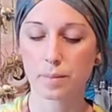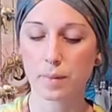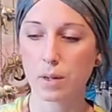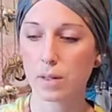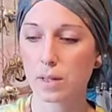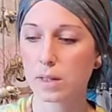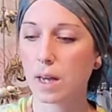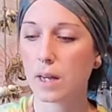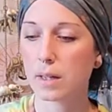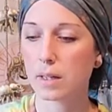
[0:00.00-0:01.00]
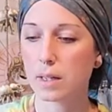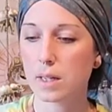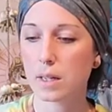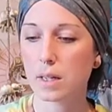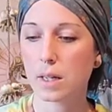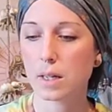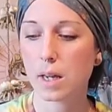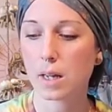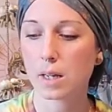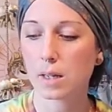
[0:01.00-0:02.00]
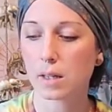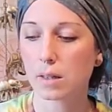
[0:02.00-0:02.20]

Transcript: look at that. Yin and Yang.